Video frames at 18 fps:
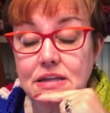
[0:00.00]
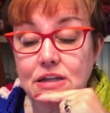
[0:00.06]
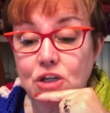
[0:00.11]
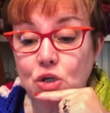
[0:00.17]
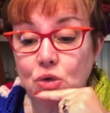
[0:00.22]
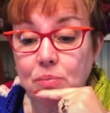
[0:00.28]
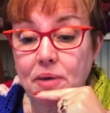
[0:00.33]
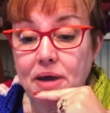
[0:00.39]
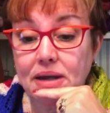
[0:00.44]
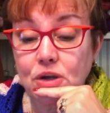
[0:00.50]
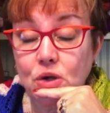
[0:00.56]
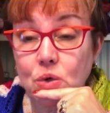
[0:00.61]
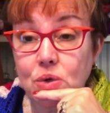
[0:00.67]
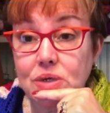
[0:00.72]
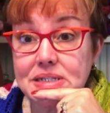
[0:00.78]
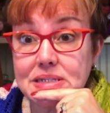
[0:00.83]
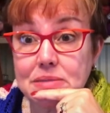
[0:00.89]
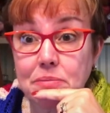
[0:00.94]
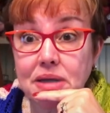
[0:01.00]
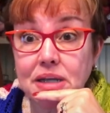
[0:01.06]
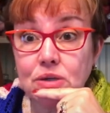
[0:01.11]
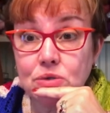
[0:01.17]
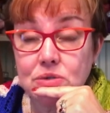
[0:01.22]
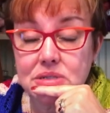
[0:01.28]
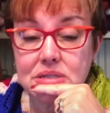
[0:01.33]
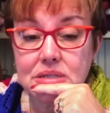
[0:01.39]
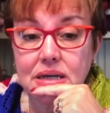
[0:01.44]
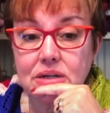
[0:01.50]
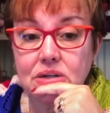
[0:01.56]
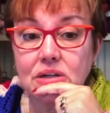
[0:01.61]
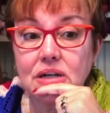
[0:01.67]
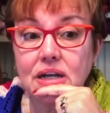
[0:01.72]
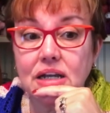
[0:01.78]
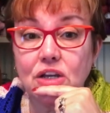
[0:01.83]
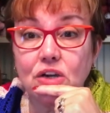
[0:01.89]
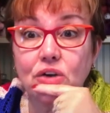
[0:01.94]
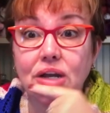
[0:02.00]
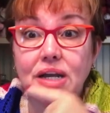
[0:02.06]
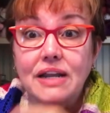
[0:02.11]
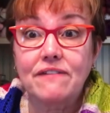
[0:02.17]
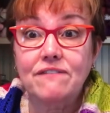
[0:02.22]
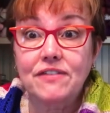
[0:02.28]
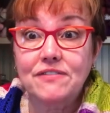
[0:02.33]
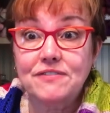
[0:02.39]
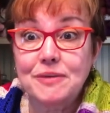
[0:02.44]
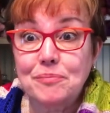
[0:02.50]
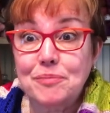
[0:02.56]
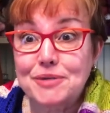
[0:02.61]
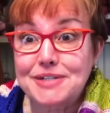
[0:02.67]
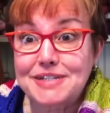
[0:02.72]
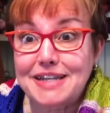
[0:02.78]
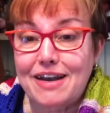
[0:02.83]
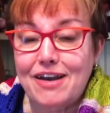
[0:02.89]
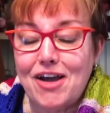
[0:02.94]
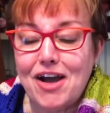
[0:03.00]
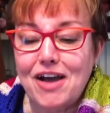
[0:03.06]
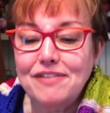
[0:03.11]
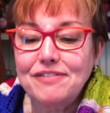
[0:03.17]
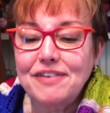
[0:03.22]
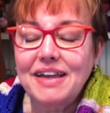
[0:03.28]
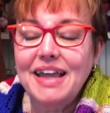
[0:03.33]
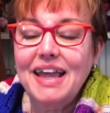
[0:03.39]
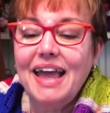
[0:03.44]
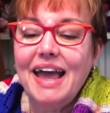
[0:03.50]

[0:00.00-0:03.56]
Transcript: the coupon code is in my newsletter and you're getting 50% off.